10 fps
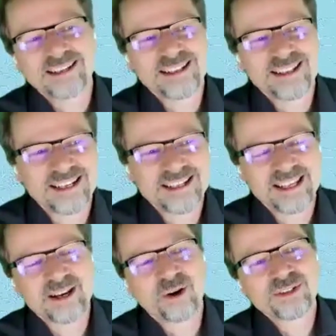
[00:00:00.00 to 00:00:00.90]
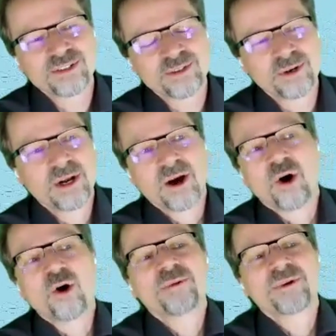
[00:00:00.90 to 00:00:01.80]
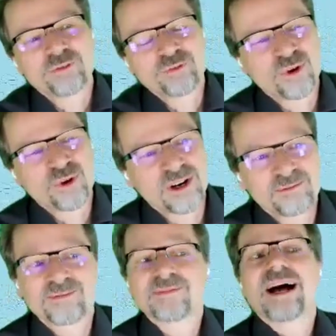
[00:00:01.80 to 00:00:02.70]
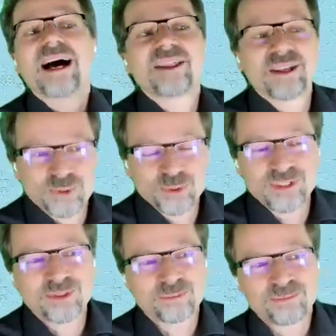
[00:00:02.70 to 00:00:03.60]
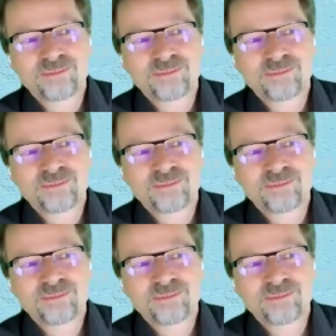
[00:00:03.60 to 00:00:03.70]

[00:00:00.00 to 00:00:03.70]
well, then they also open it for other tools, so